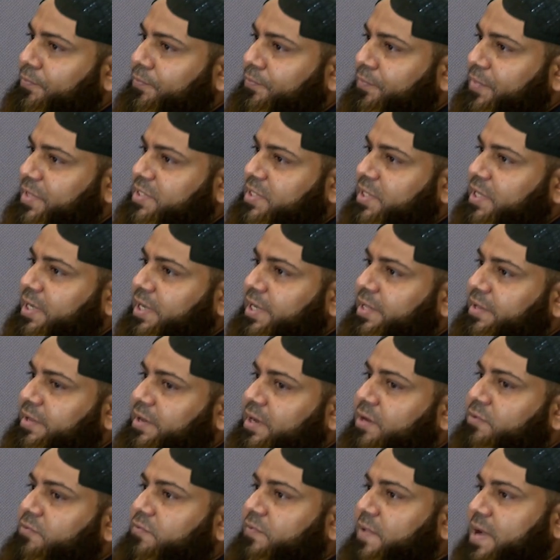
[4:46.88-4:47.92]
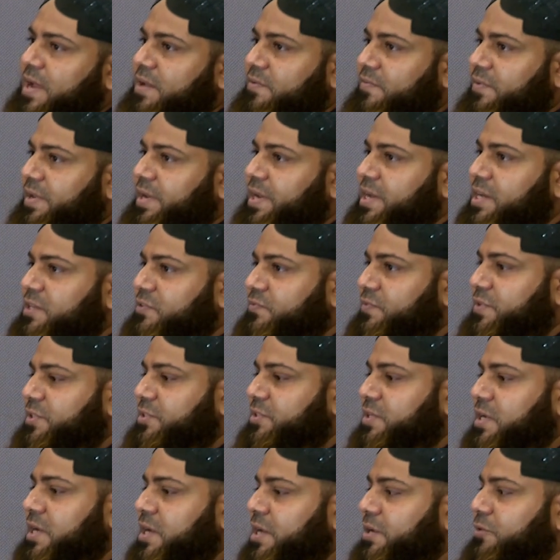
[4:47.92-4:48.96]
Basically, there are 5 areas
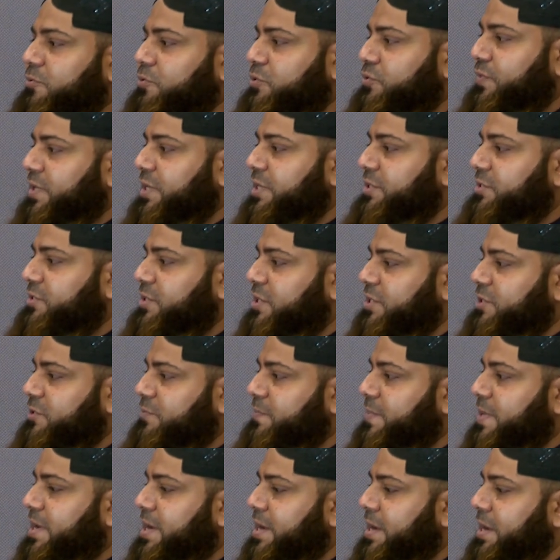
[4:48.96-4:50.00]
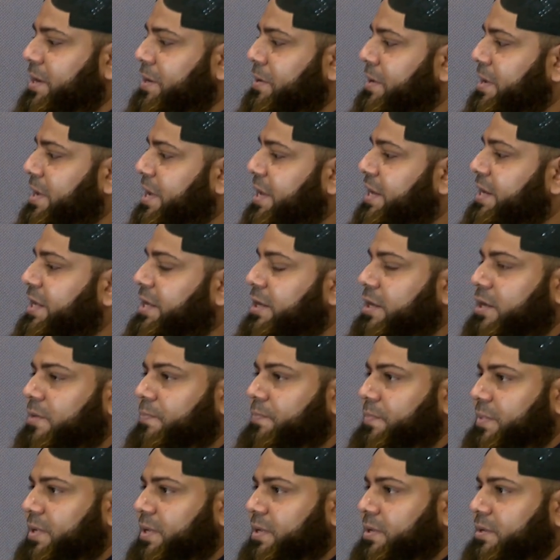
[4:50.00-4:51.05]
which are usually judged by any
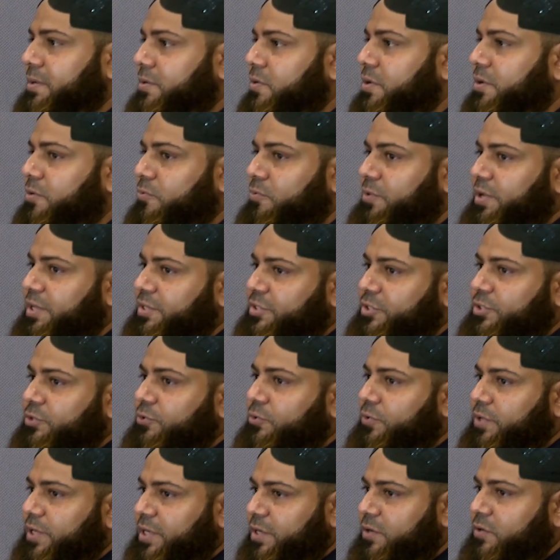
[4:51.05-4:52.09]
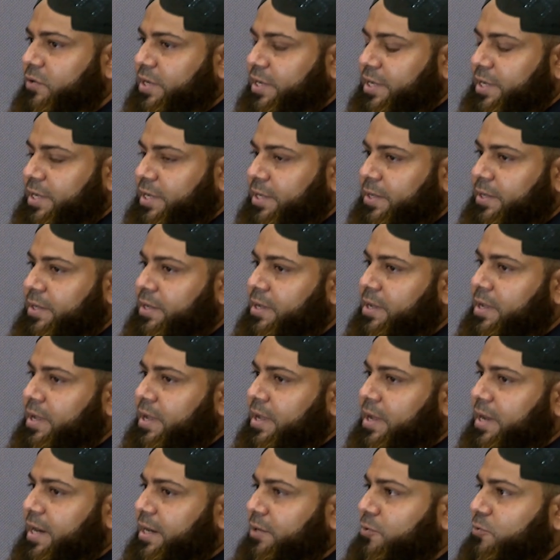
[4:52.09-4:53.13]
company, not only Securiti.ai.
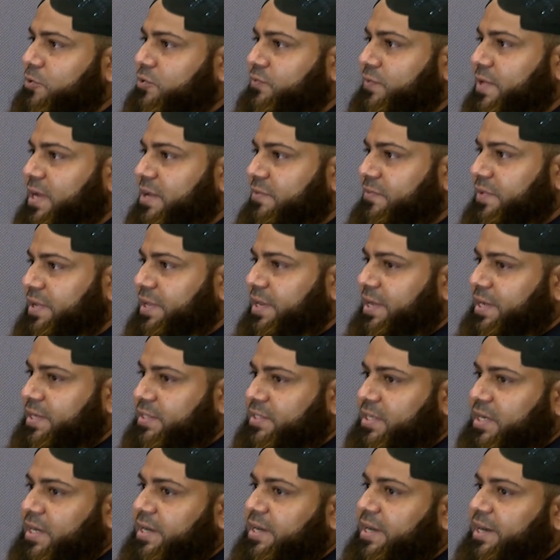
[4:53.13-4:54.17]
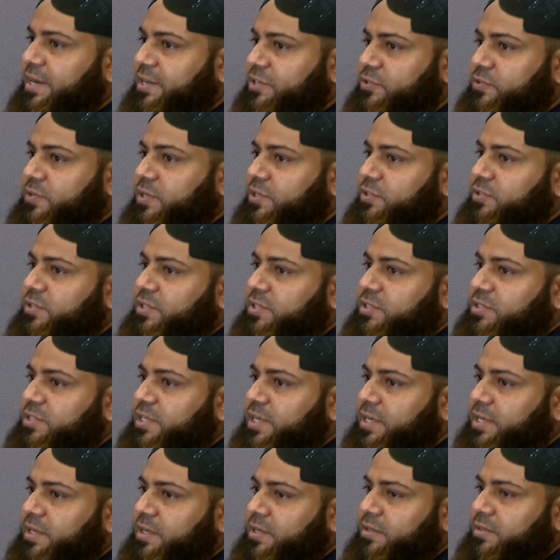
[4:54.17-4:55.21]
And those 5 areas are data structures,
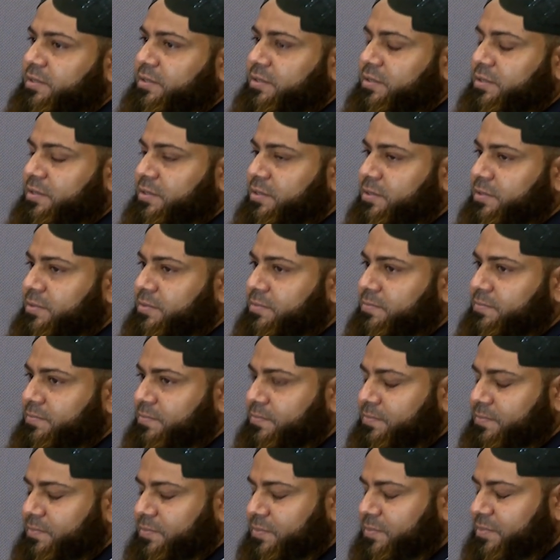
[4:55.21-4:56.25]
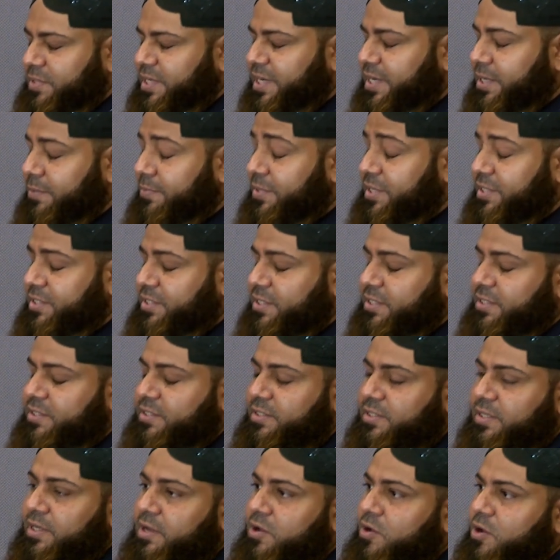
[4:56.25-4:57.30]
data
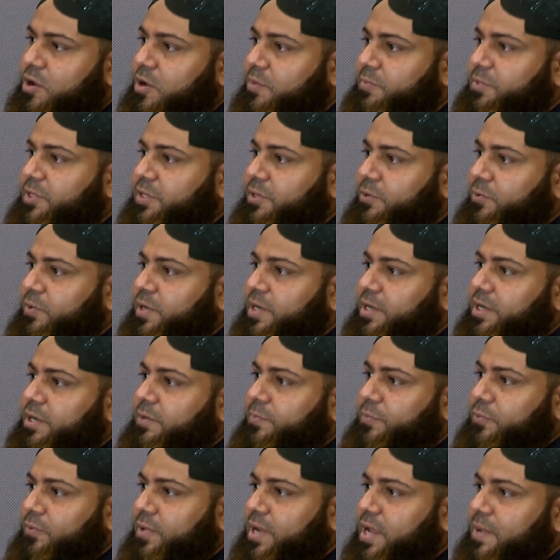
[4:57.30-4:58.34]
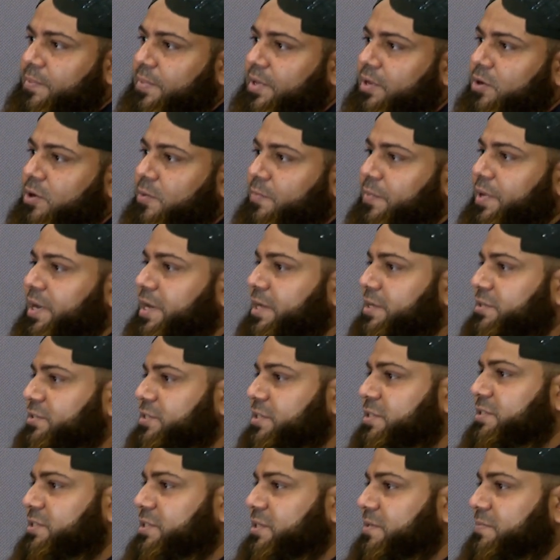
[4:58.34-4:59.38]
databases, object-oriented programming, operating
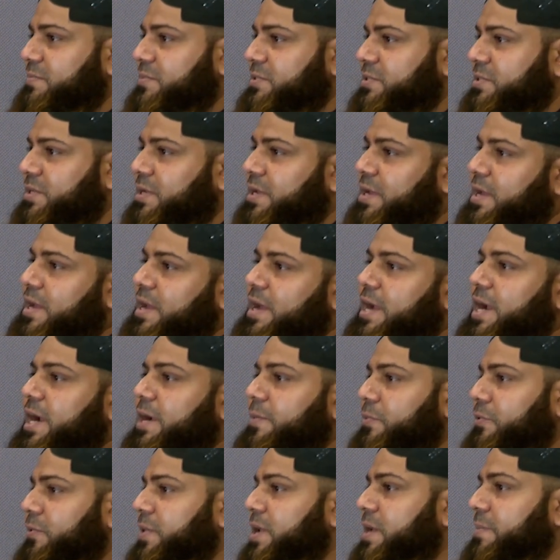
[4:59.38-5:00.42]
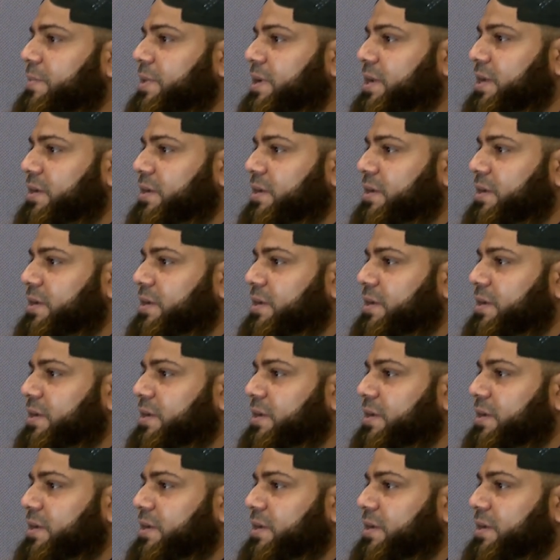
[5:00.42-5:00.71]
systems, and programming